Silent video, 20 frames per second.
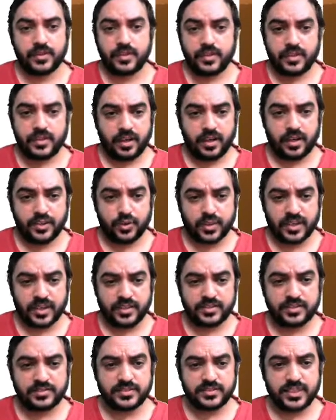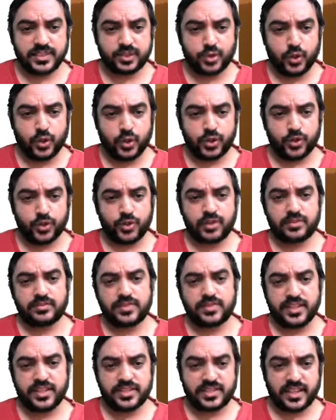You can just go to
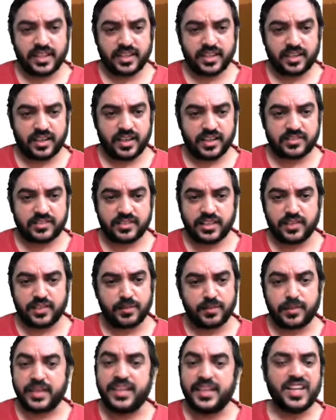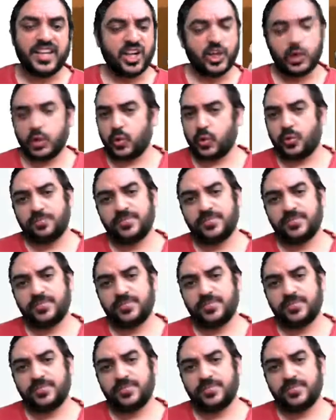things like let's say even Money Control,